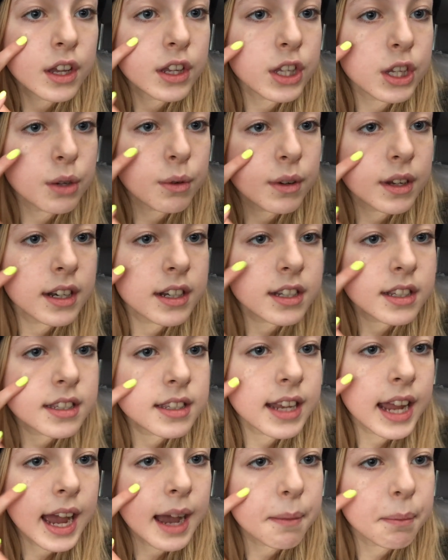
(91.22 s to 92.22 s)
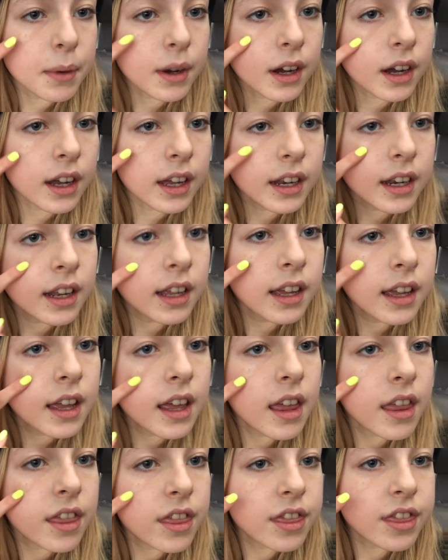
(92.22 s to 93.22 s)
You want to just tap on
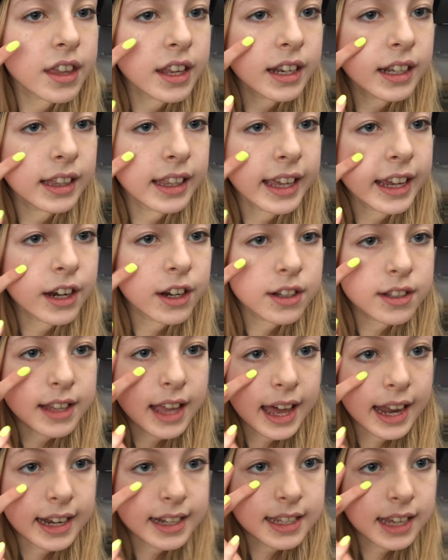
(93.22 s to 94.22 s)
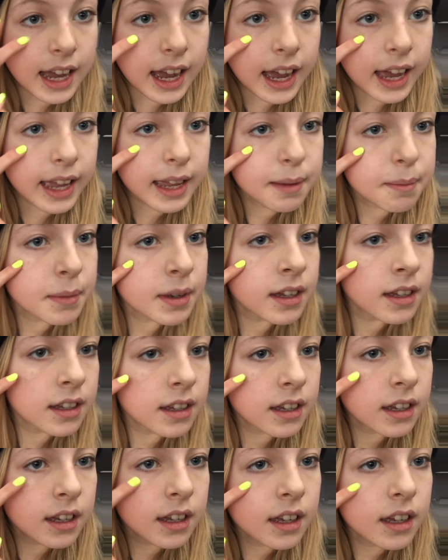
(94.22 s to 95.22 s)
thin layers at a time
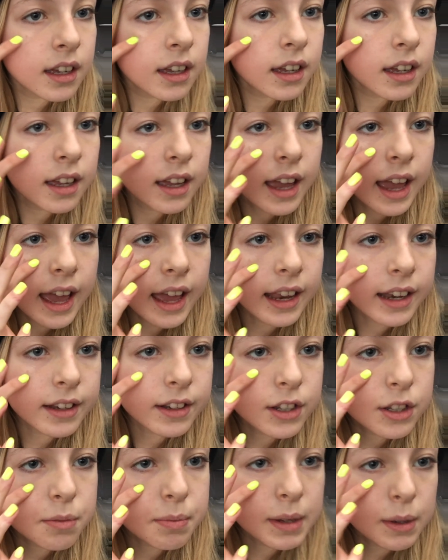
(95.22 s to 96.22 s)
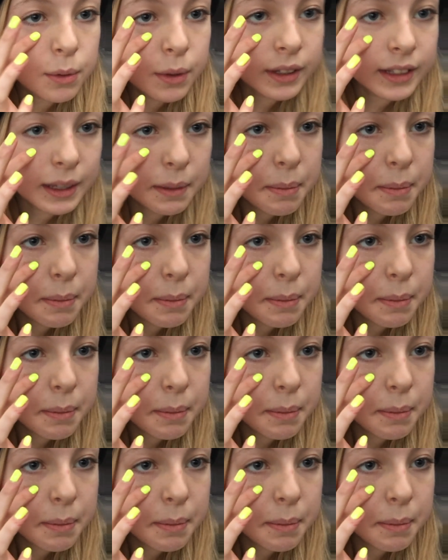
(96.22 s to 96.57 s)
and just be really